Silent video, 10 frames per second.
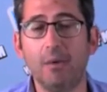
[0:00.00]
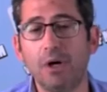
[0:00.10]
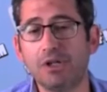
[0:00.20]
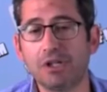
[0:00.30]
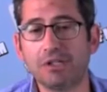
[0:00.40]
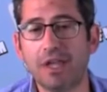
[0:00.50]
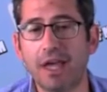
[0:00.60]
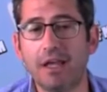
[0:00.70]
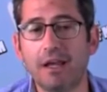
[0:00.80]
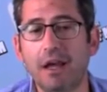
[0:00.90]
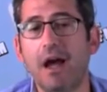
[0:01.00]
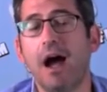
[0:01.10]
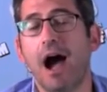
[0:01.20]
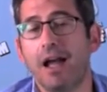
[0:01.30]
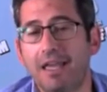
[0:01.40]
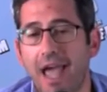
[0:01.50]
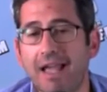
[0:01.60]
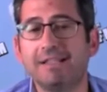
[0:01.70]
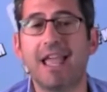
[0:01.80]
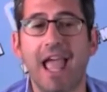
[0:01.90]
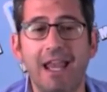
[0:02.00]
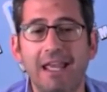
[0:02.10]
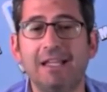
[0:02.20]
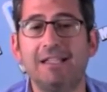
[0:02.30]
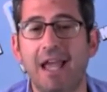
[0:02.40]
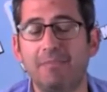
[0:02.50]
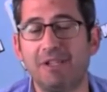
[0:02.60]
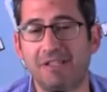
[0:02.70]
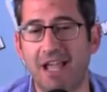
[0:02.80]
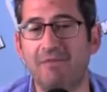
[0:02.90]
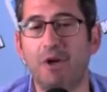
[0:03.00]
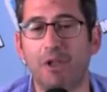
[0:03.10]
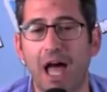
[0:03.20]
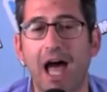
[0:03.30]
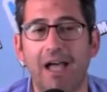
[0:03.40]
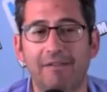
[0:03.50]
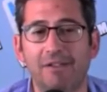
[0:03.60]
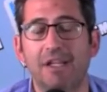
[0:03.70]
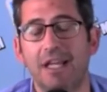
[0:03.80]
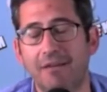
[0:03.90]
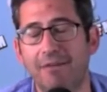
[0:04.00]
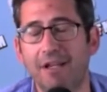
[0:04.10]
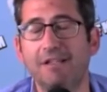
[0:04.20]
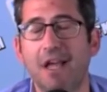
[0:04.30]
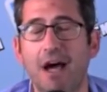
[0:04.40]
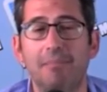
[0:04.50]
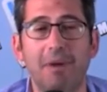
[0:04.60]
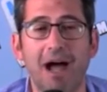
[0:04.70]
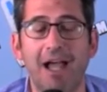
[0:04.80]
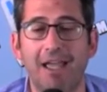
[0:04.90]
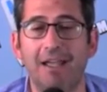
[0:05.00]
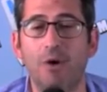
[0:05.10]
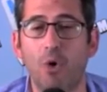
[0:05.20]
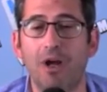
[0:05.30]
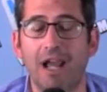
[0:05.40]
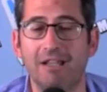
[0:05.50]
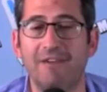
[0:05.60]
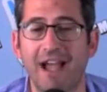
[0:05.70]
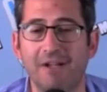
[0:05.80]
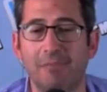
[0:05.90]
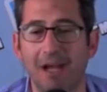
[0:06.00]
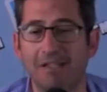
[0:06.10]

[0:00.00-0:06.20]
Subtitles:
We're just like against any attempt to save their lives if it is done by in an organized fashion by